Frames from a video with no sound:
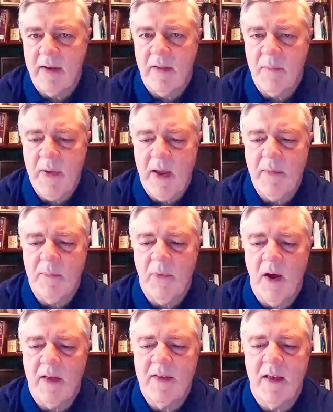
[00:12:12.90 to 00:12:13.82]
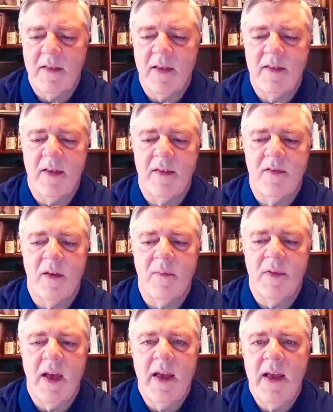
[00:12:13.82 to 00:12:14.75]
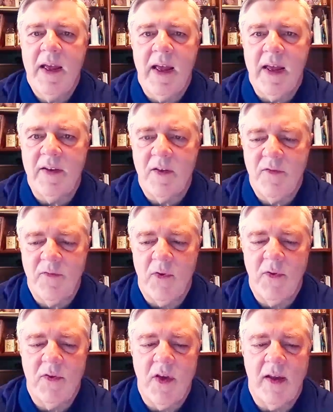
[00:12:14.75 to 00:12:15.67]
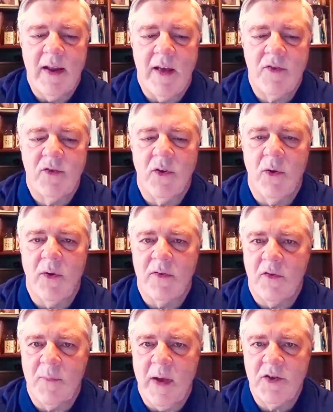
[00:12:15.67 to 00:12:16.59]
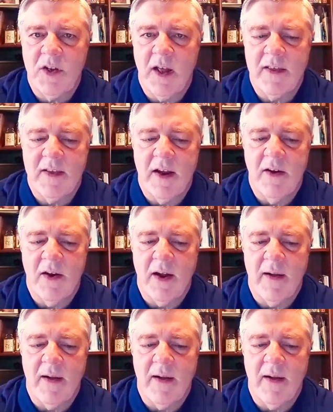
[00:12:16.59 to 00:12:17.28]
of the payment processing systems and just focus on escrow as a specialized area.